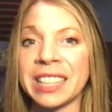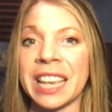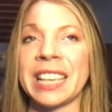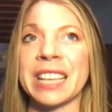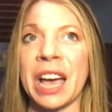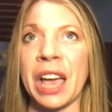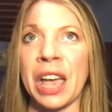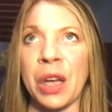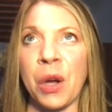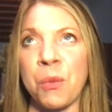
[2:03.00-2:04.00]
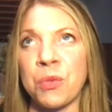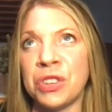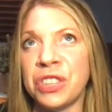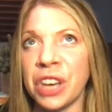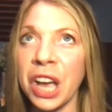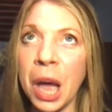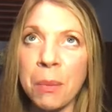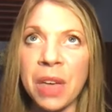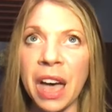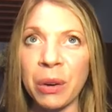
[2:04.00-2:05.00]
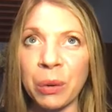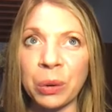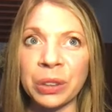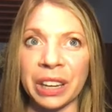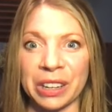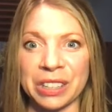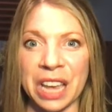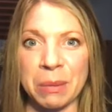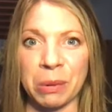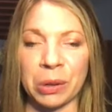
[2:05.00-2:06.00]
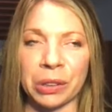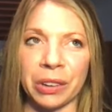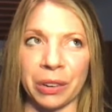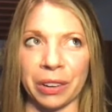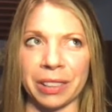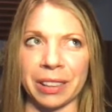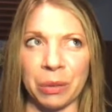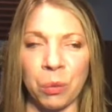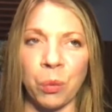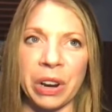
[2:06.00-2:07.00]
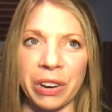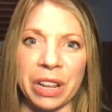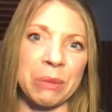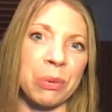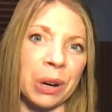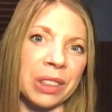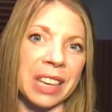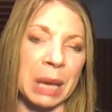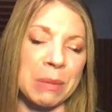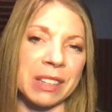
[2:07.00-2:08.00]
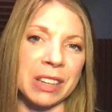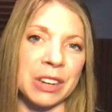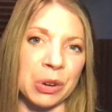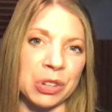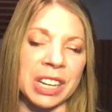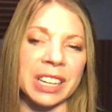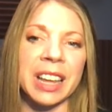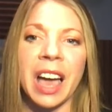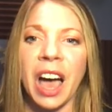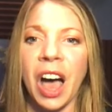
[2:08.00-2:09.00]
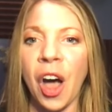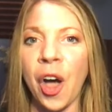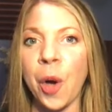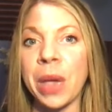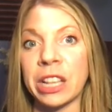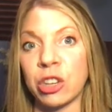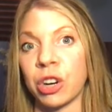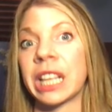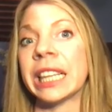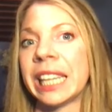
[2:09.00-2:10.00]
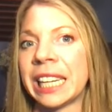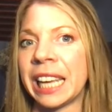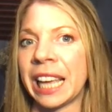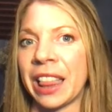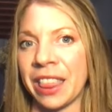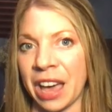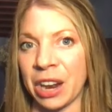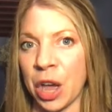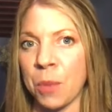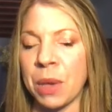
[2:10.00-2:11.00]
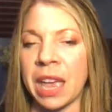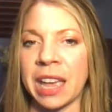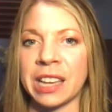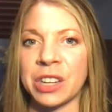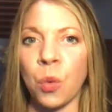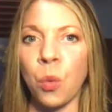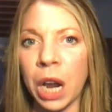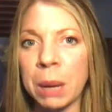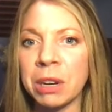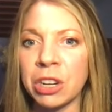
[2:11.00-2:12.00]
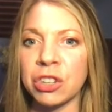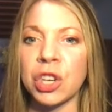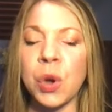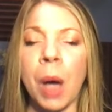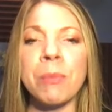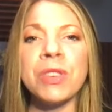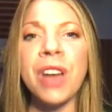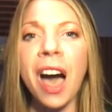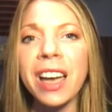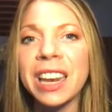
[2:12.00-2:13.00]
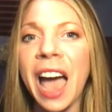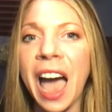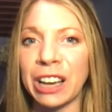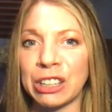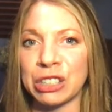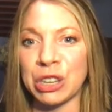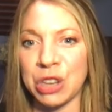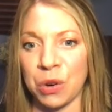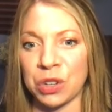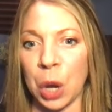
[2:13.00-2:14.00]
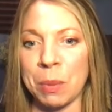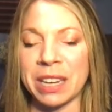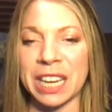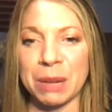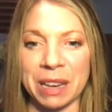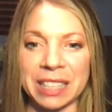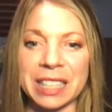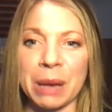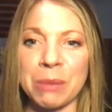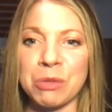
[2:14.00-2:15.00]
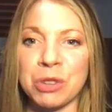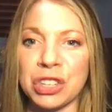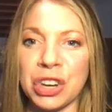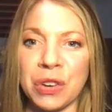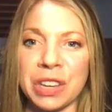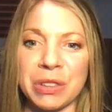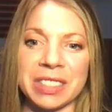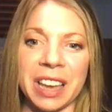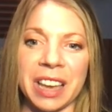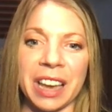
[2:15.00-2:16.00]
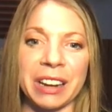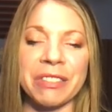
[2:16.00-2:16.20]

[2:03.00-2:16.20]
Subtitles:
is I dug up that old Airtable, or the weird import that came into Notion, and started cleaning that up. And what I'm going to show you, I'm not going to actually go into all my databases. I'm just showing you this kind of